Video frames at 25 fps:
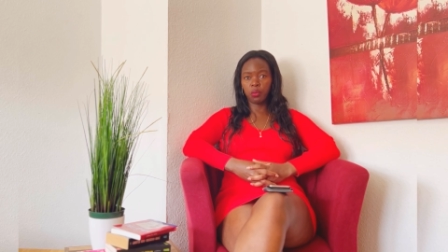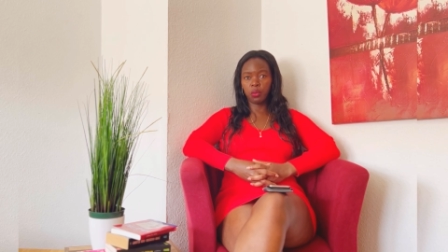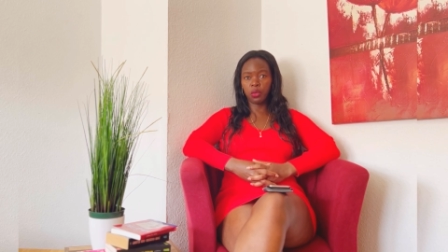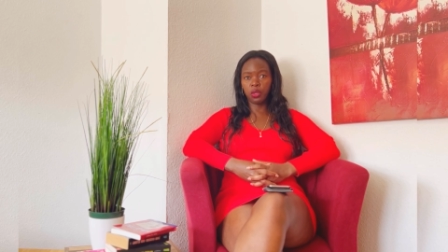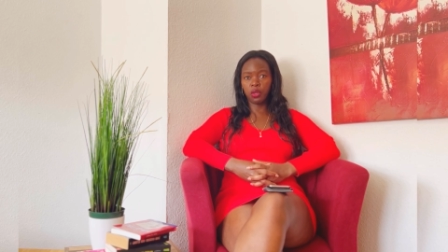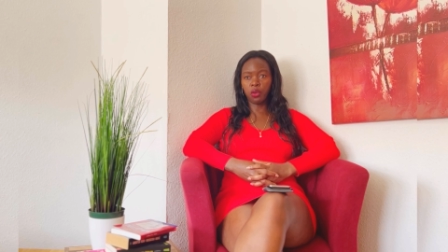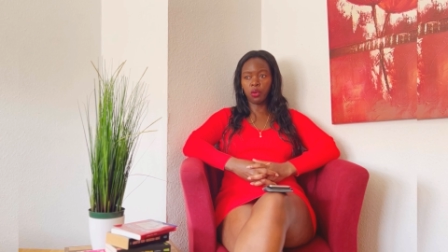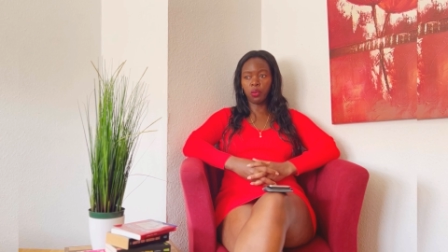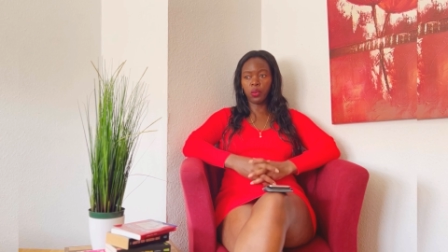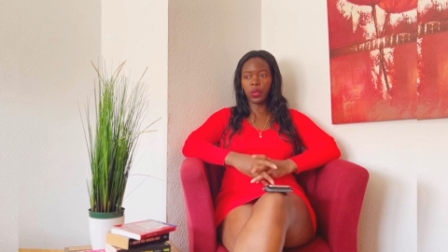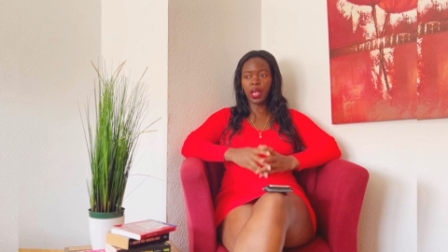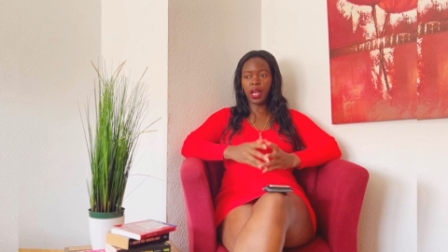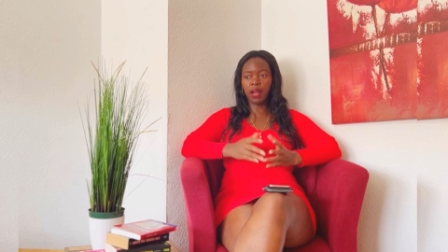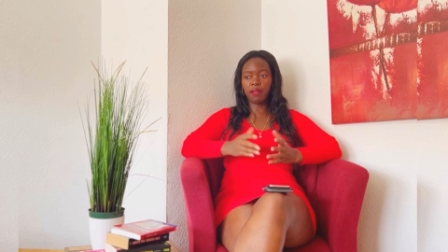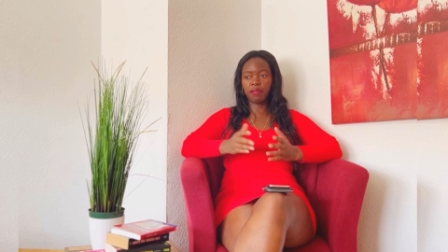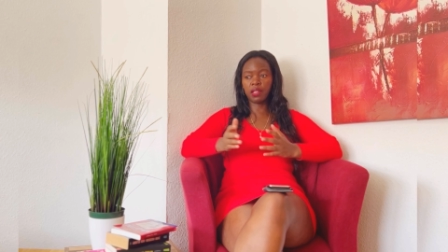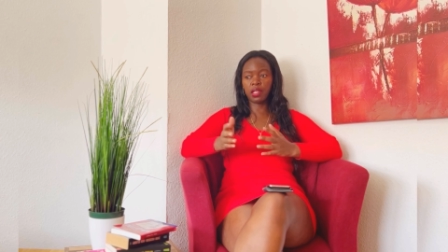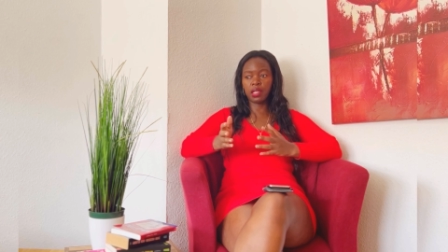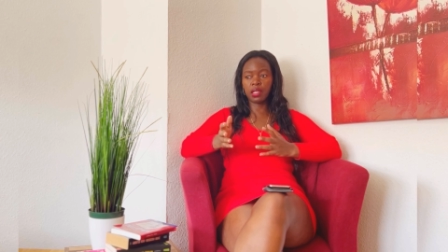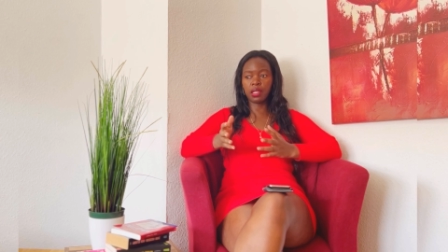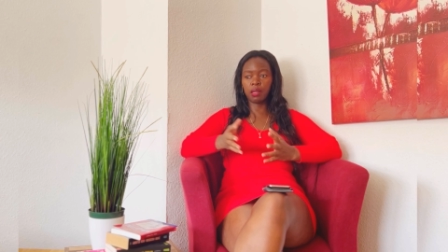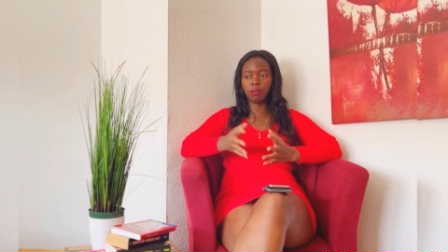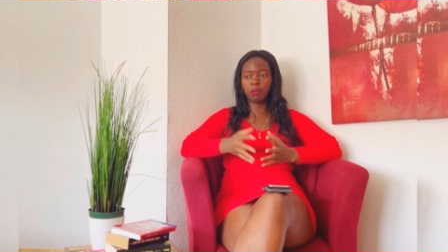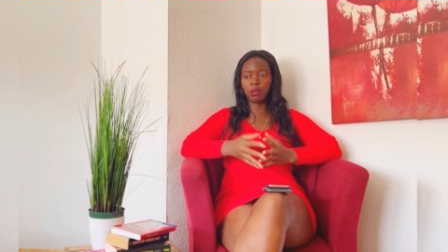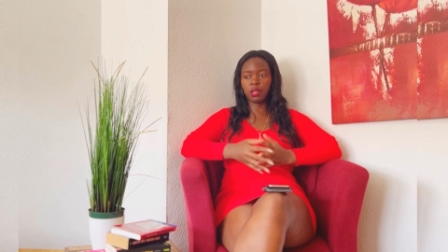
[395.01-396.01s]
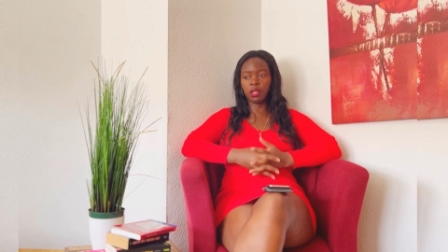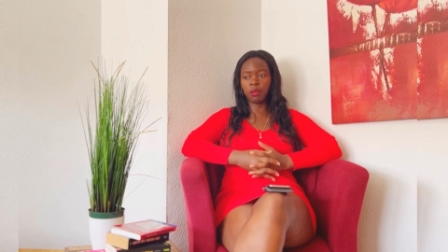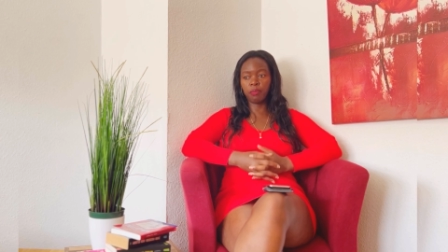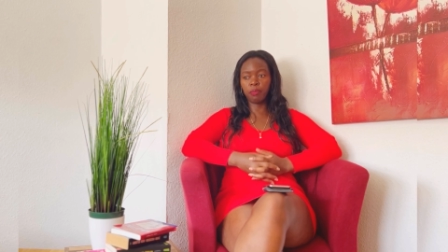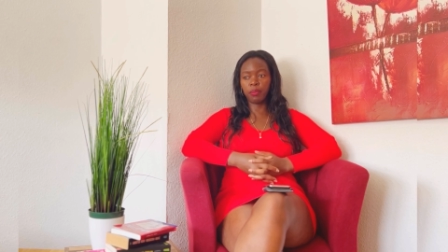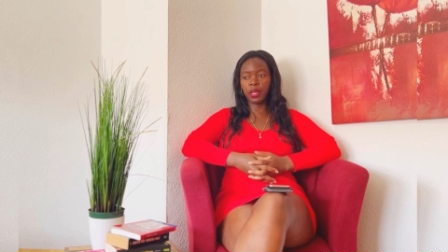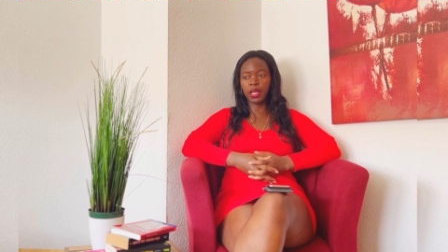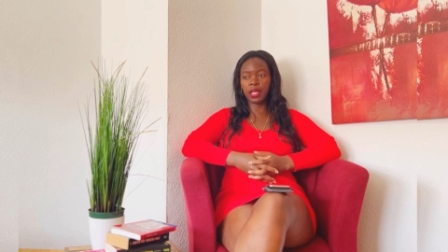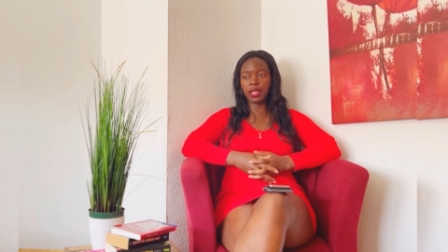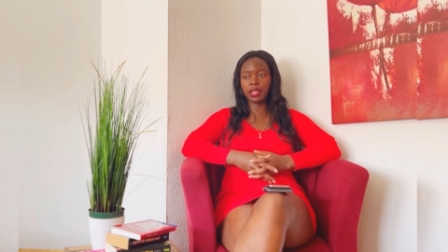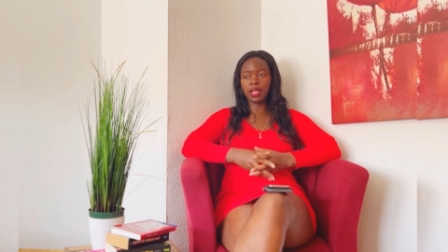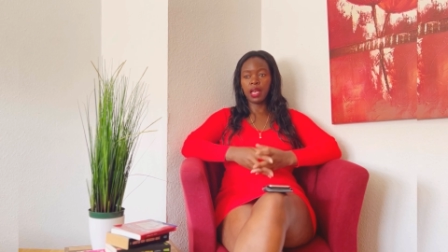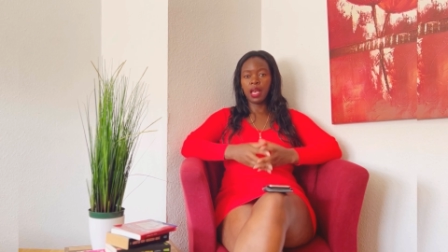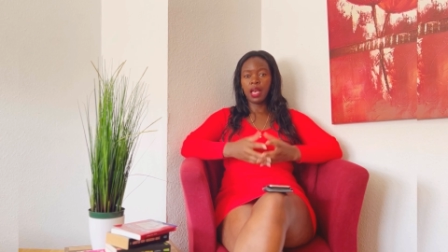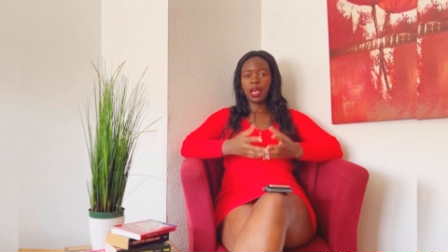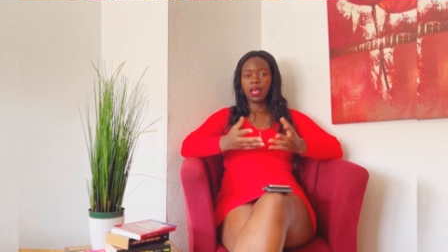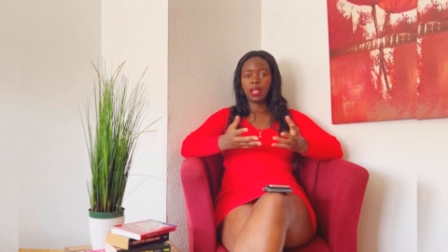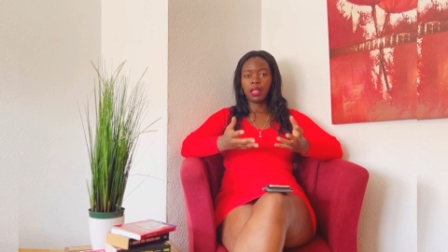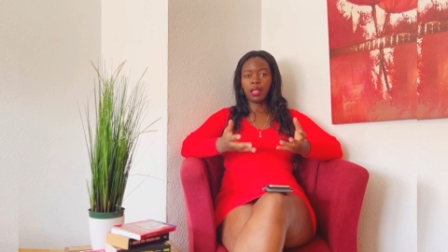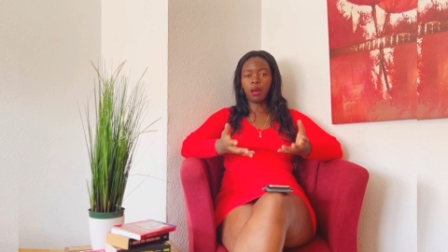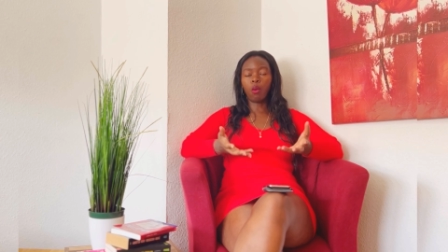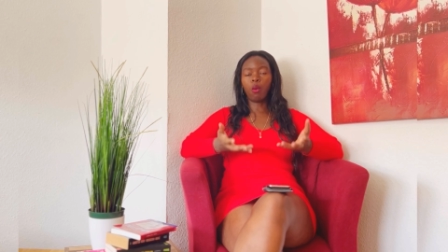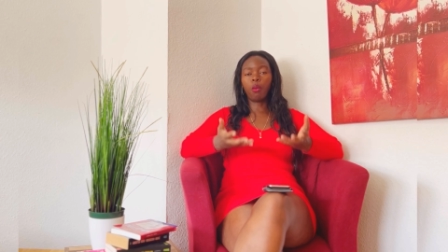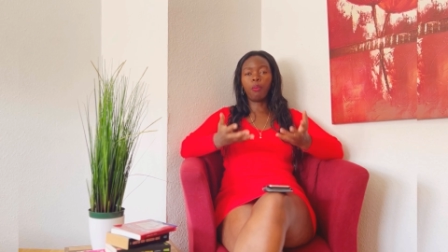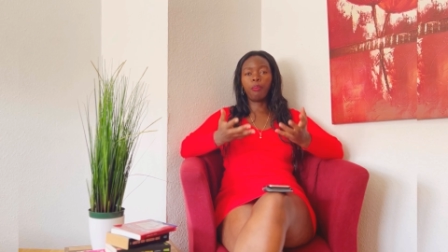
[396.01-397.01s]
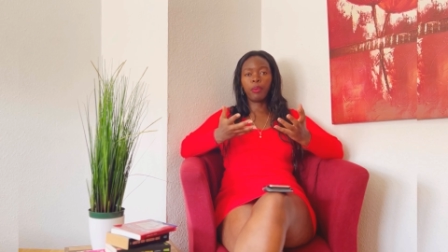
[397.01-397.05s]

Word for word: You know, we have systems in place that will